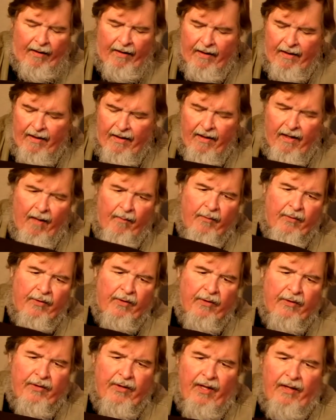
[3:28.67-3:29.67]
I'm just
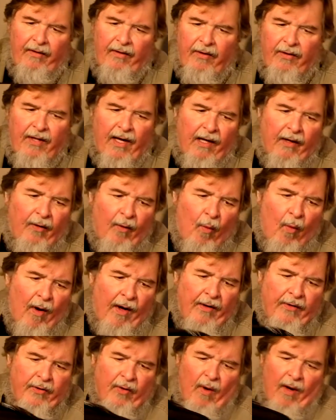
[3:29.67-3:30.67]
going to set this out of the
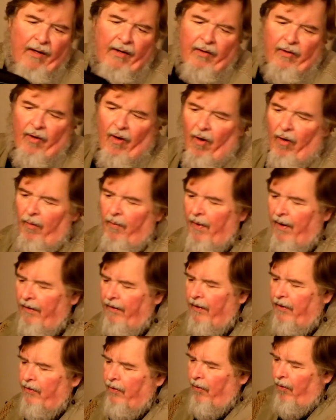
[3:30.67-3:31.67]
way so I can talk about
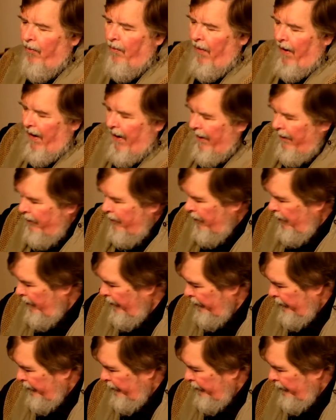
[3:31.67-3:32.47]
these other bags.